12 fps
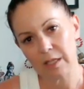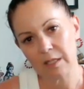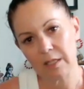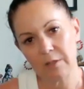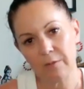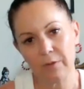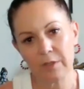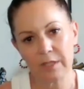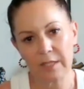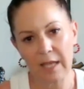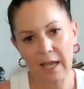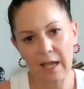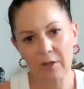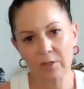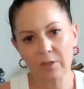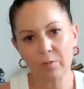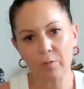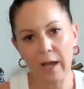Listen for
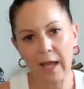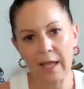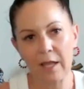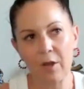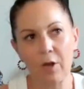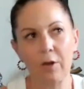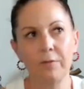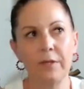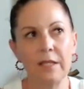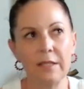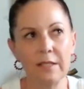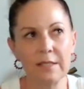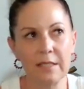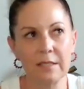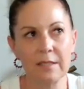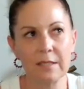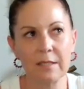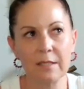sounds way off in the
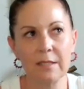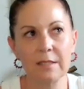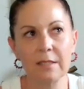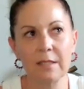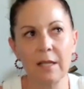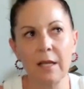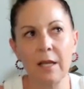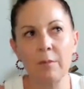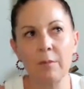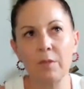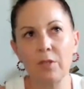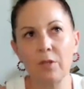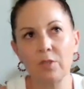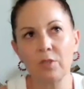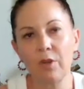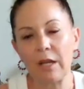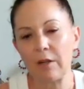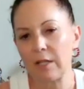distance, but
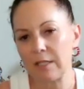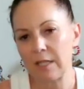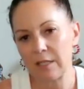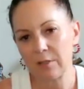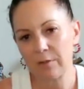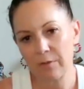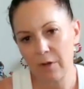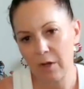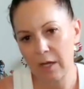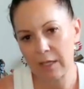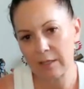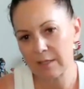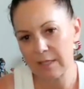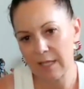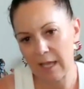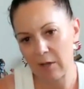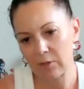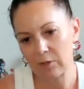don't try and identify the
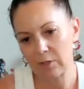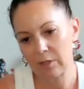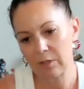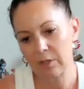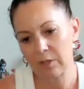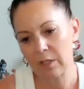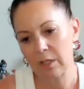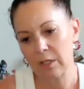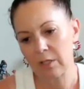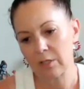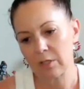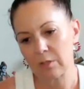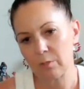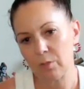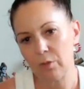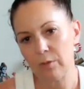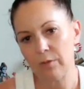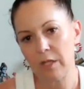sound. Just
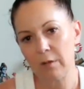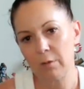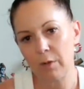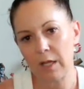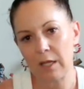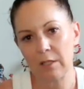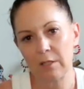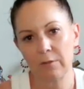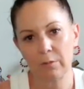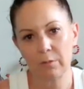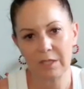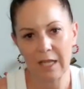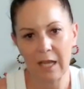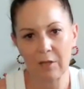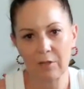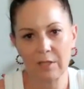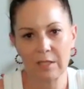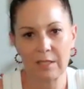move the awareness from
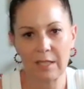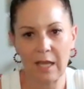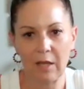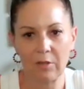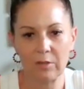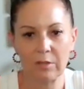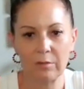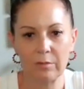sound to sound.